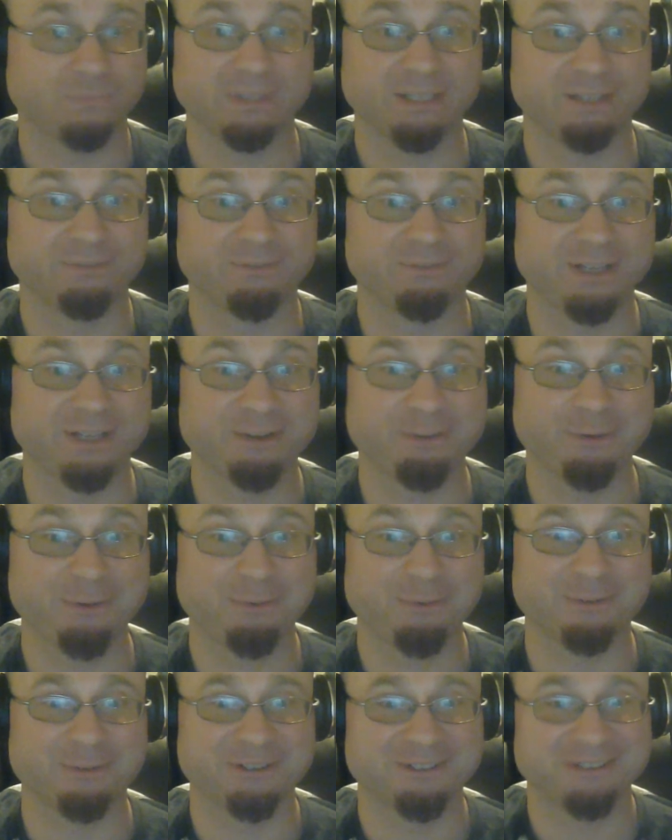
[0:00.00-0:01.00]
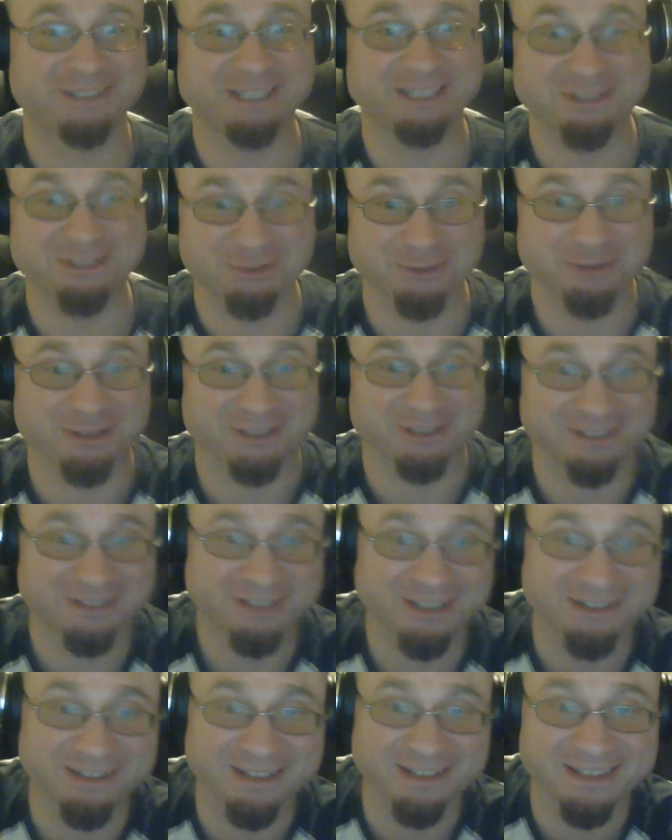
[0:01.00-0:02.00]
Video over. Enjoy.
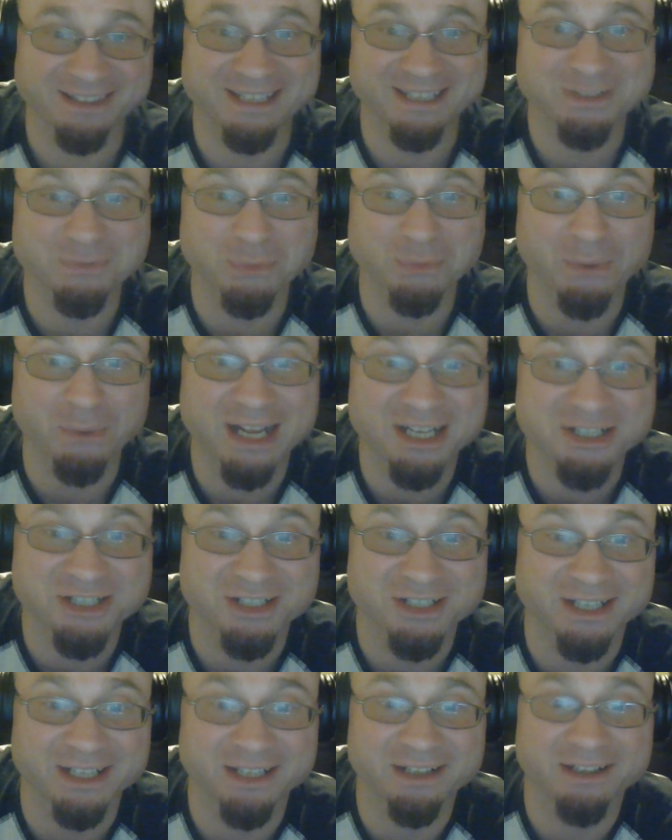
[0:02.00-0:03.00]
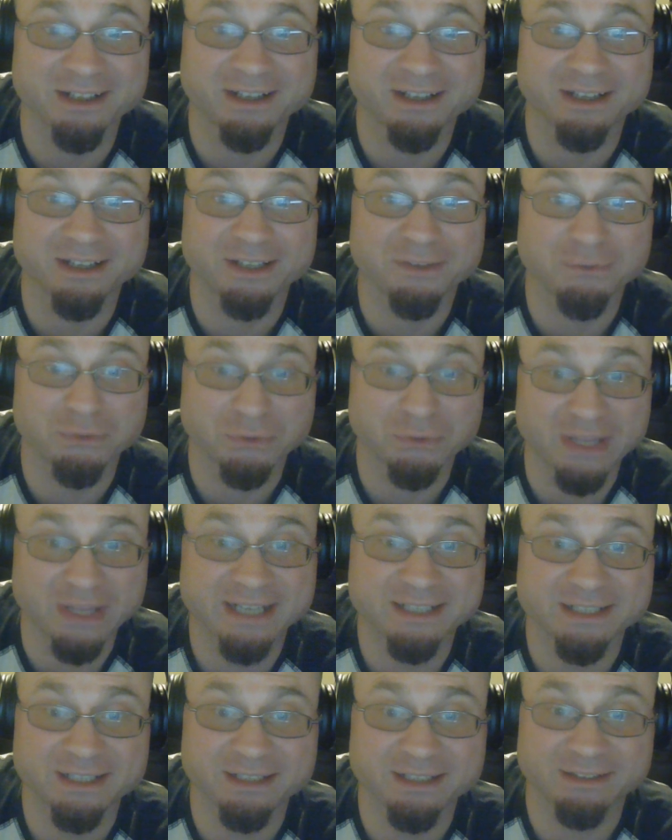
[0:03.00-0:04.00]
All right, thanks for watching, and if you
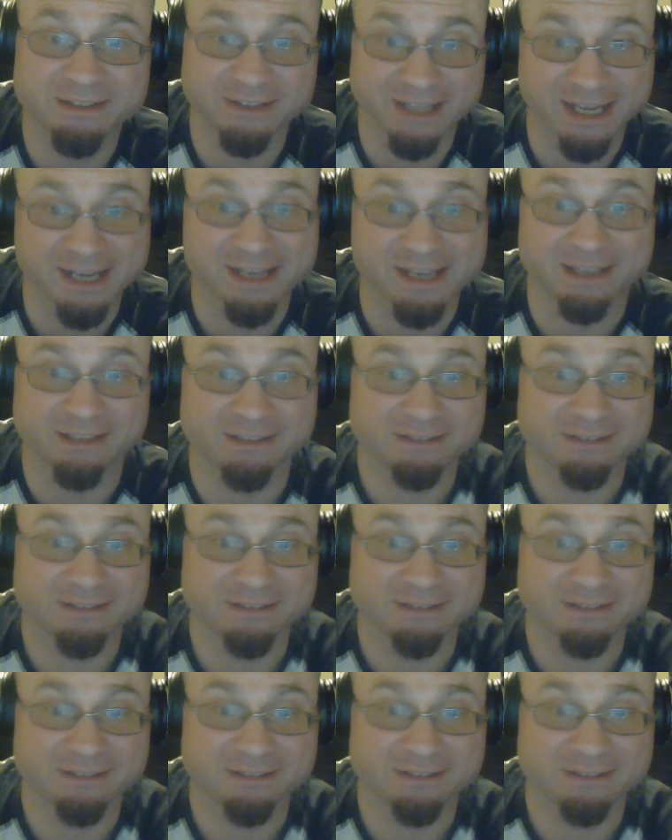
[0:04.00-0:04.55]
liked it, like it.